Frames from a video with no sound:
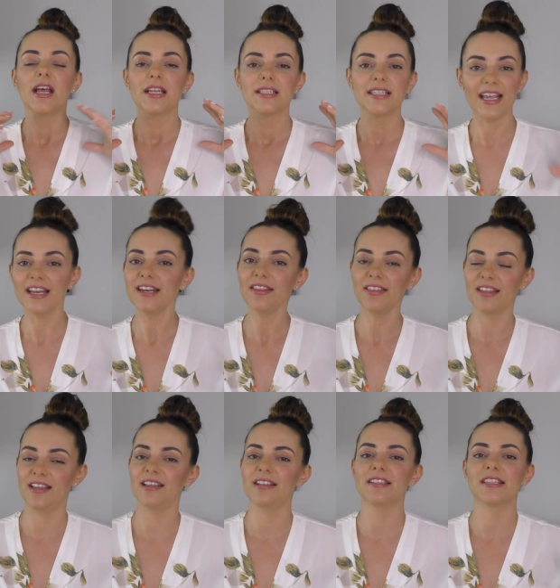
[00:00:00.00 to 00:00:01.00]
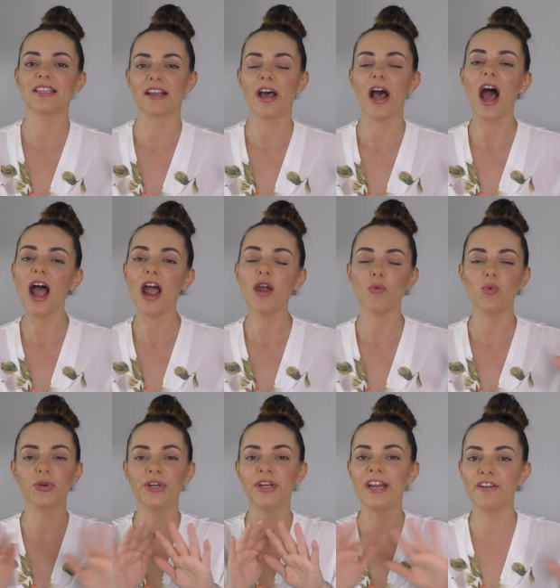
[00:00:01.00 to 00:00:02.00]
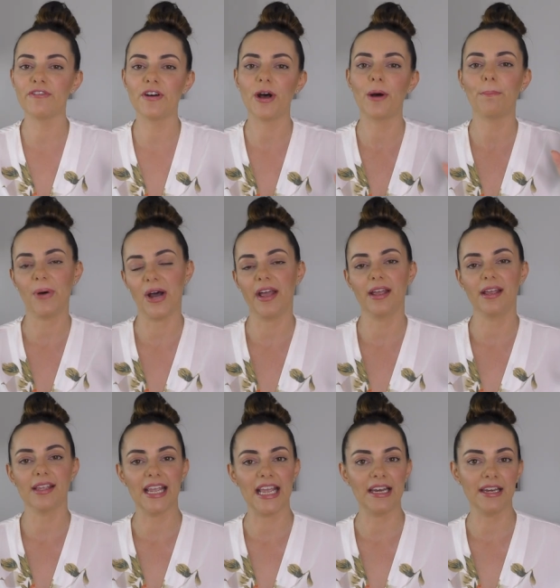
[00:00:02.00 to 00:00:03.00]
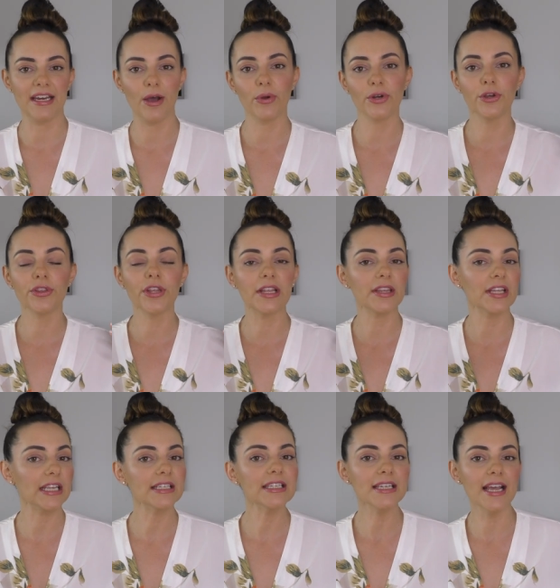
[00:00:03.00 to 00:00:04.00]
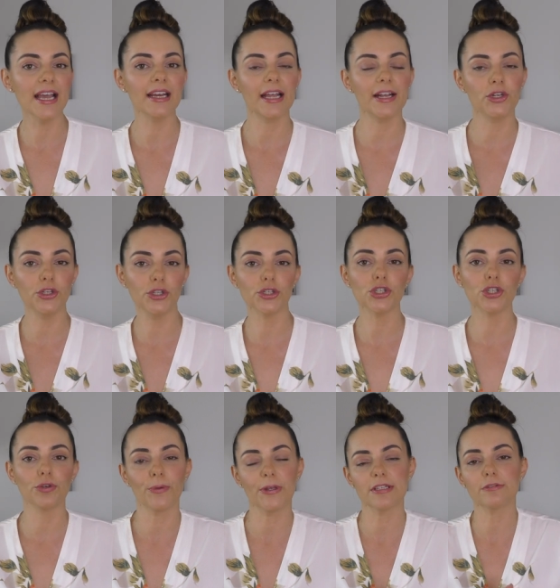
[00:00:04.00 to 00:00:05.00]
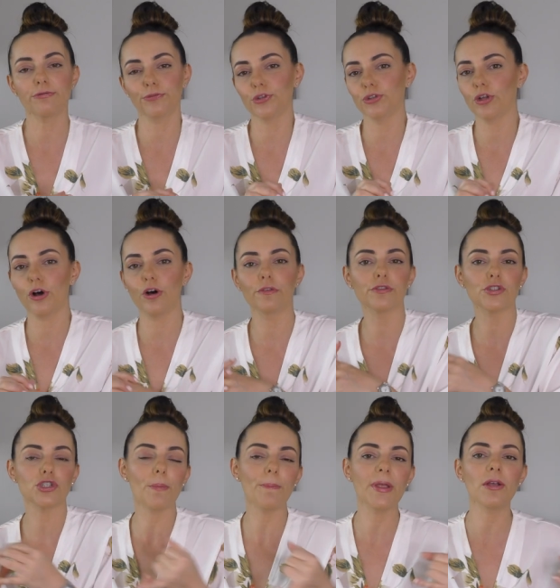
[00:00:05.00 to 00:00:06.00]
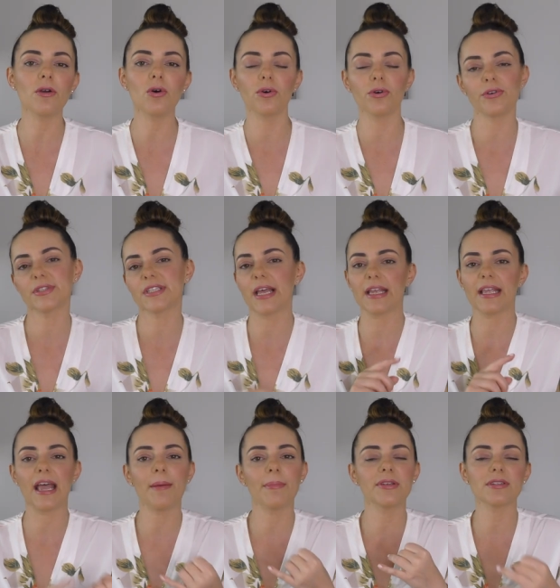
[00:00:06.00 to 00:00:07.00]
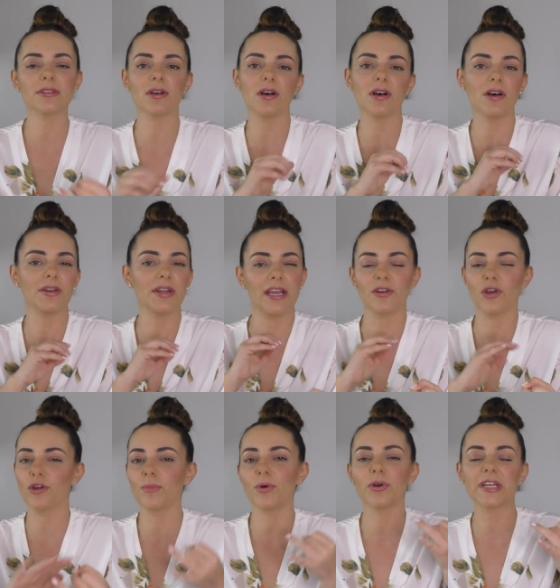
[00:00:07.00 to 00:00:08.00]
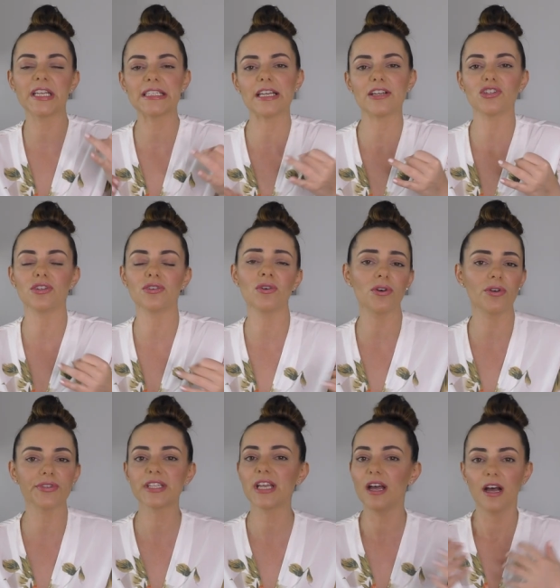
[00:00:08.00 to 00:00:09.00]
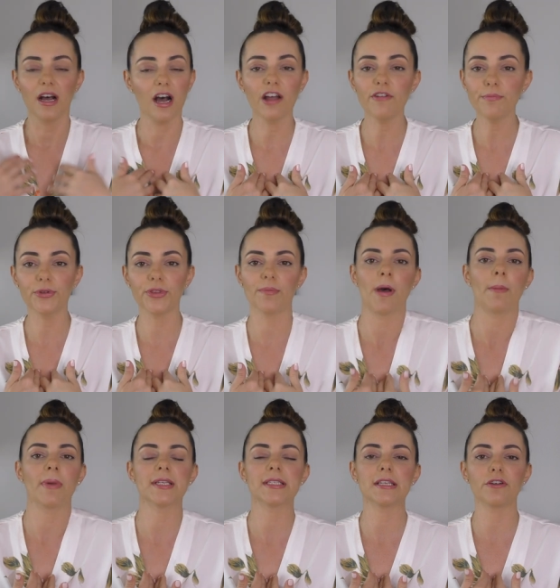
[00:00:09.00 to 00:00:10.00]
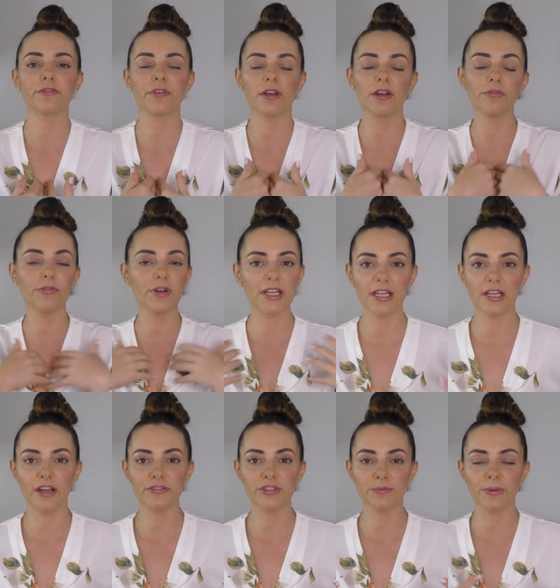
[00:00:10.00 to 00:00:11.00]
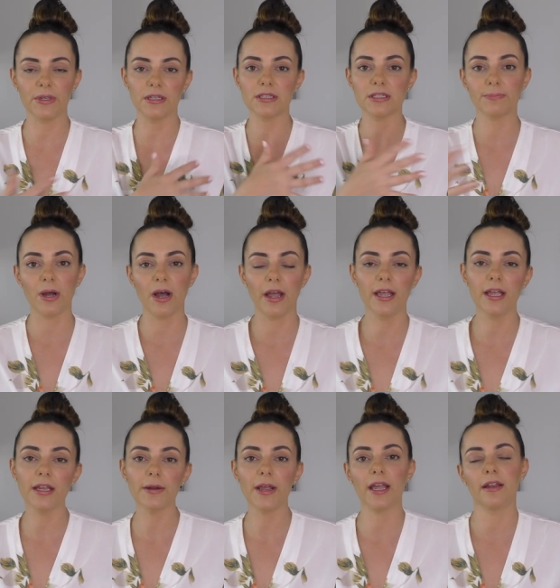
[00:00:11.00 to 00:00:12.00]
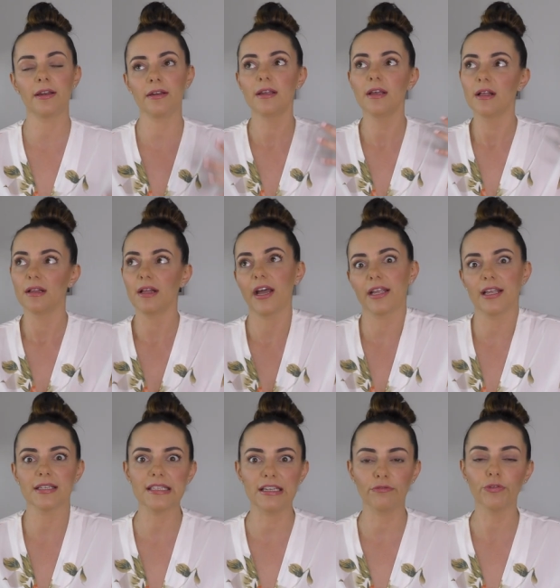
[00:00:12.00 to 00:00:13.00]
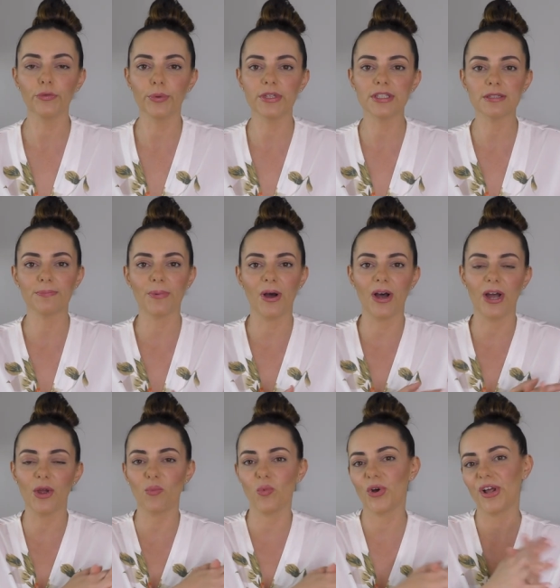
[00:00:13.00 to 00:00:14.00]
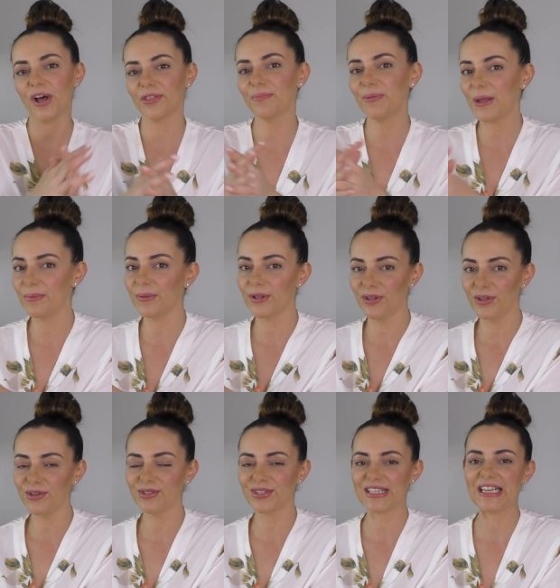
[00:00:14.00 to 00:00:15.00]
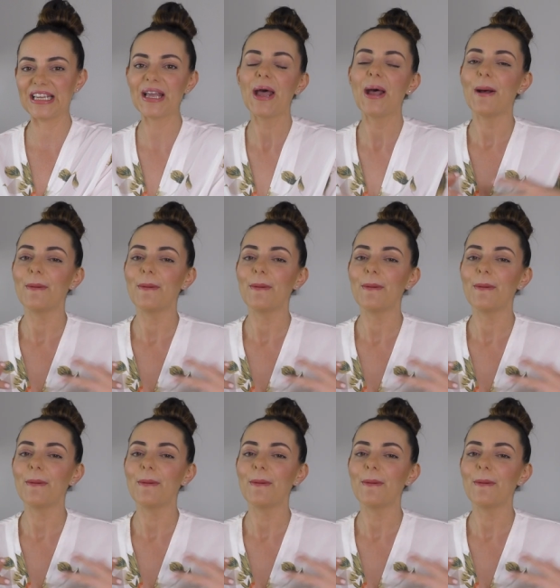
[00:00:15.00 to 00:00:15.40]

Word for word: 10 things that I will never buy again. Now I know that the internet and YouTube is full of shopping hauls like Amazon and home organization hauls. I've put them up myself and I really love to be inspired and I guess influenced by what other people are using